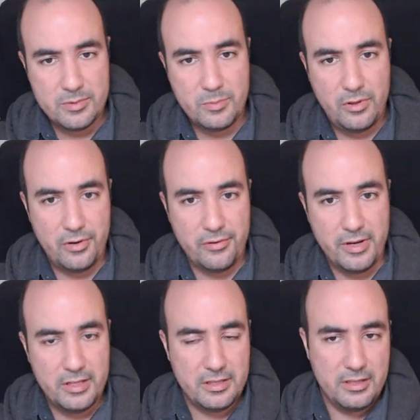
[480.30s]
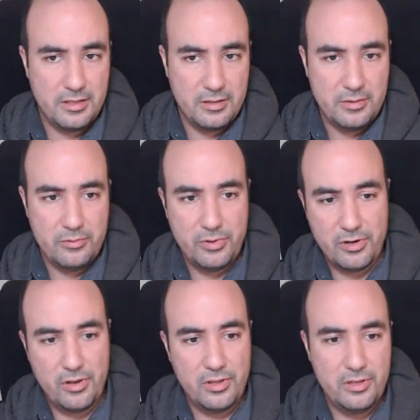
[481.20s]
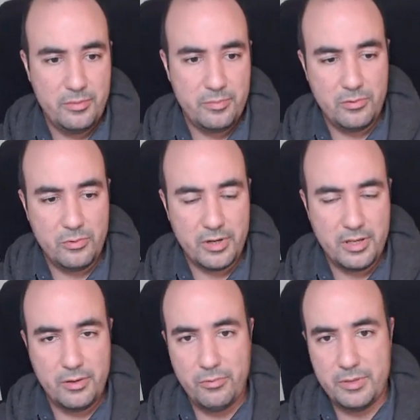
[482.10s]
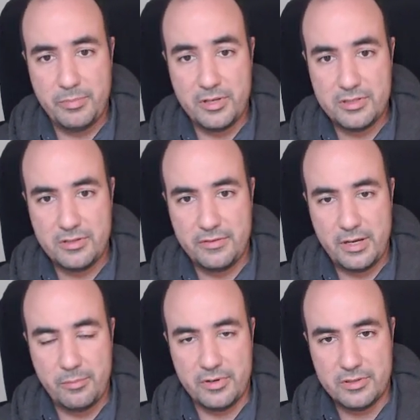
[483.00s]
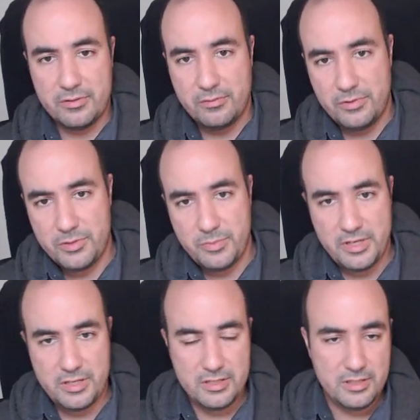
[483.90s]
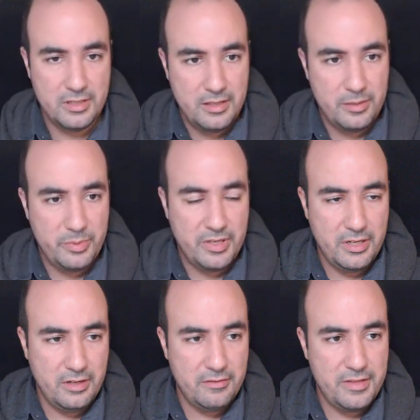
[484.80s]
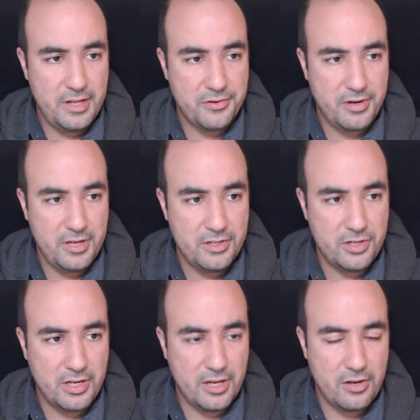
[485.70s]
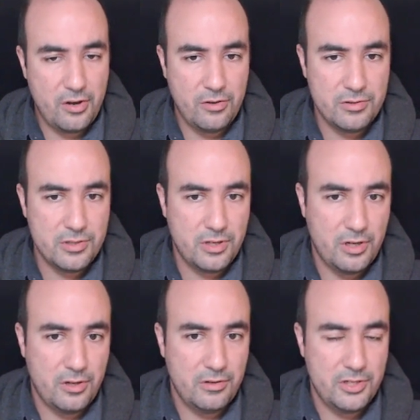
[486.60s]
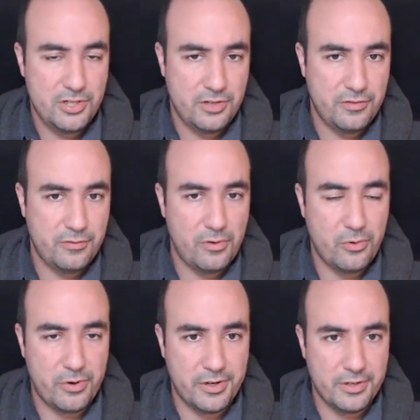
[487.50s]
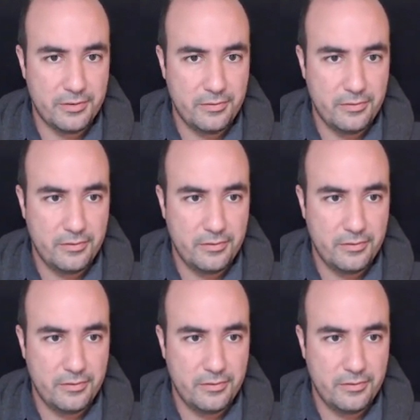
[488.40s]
smaller, right? We're only working with positive numbers, which means the beginning of that range can also only shift forward.